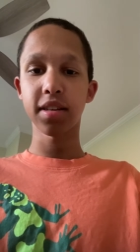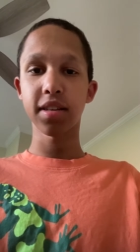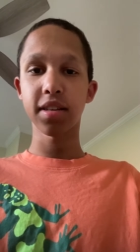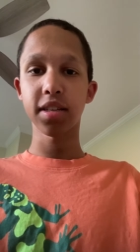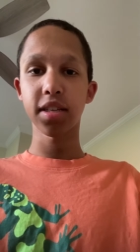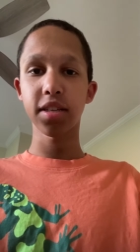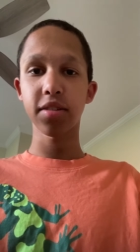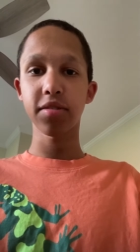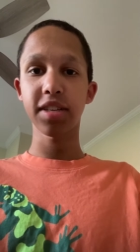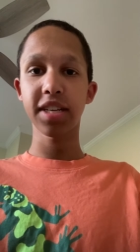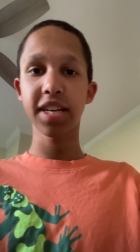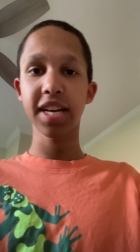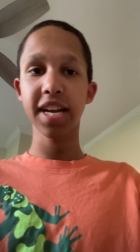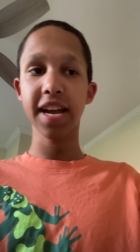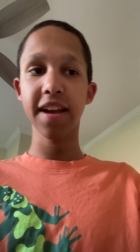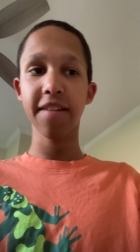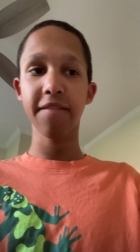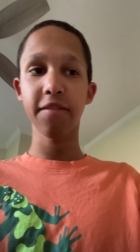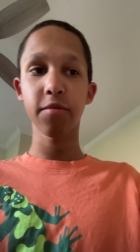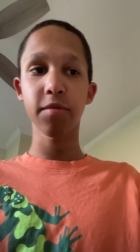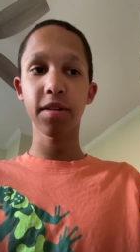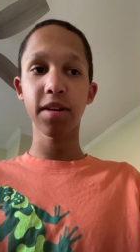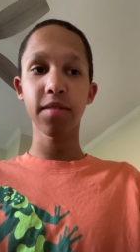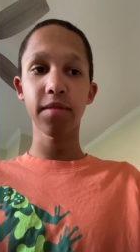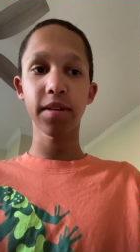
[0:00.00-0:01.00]
So today,
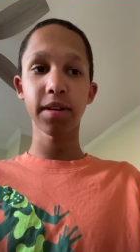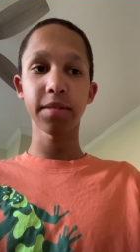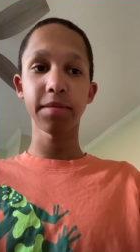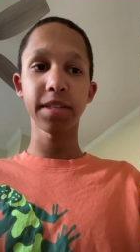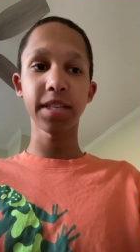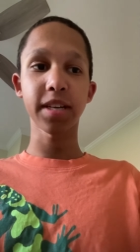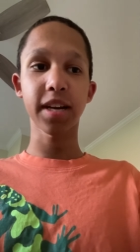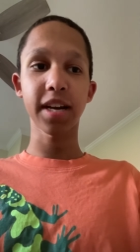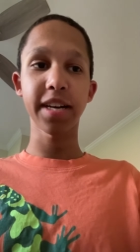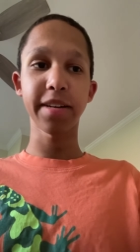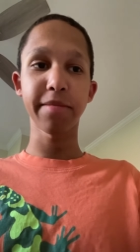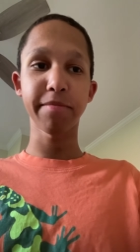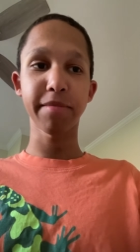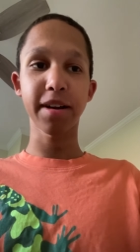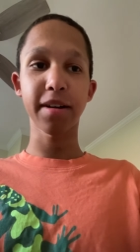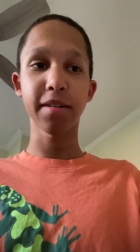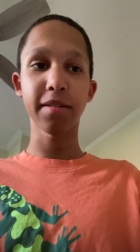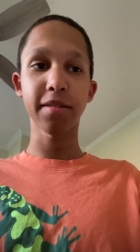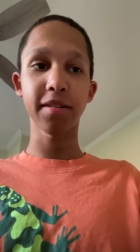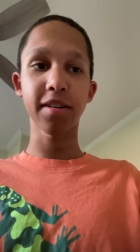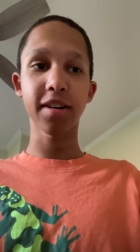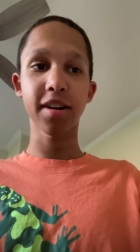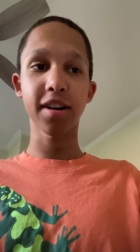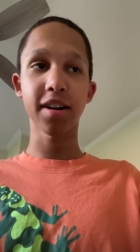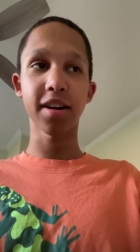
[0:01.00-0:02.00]
everyone, we're going to be talking
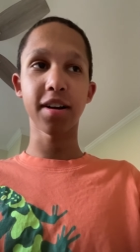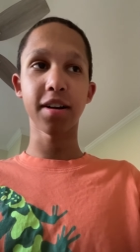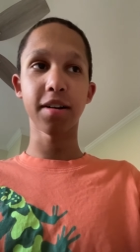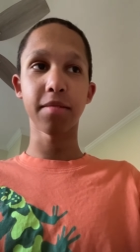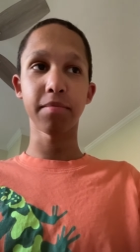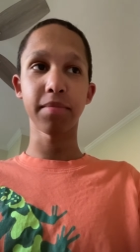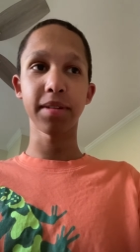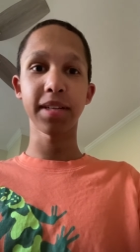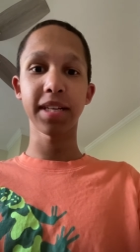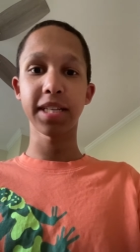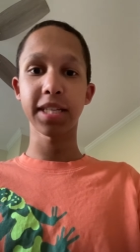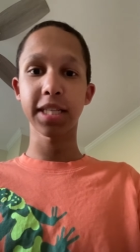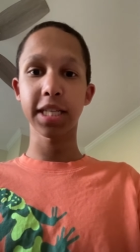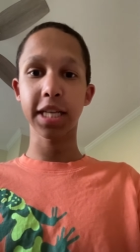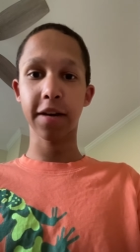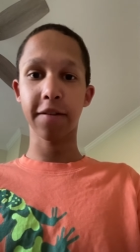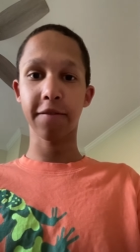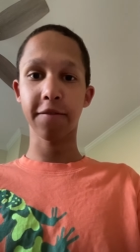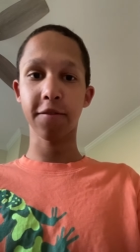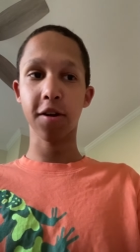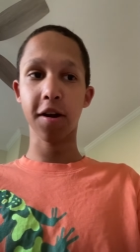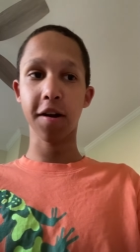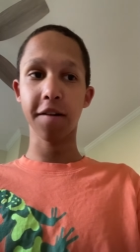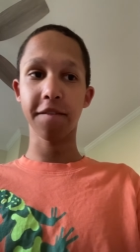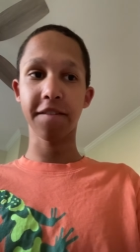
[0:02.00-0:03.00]
about um, planes that have
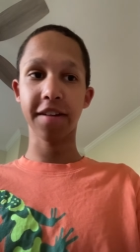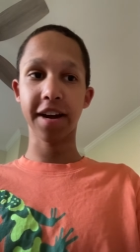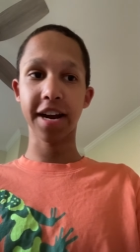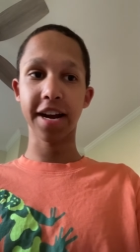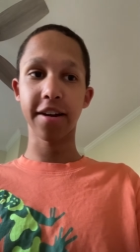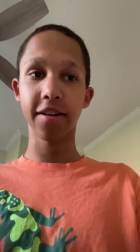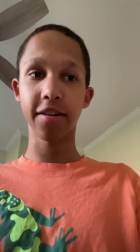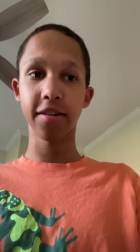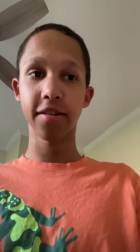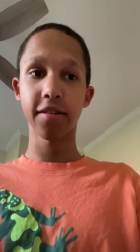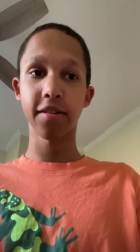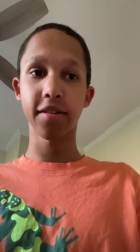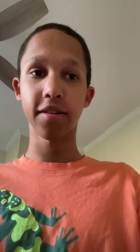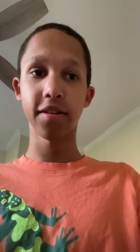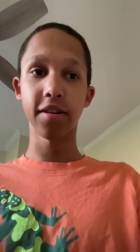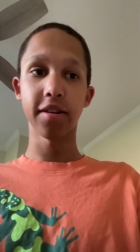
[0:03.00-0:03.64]
caught fire.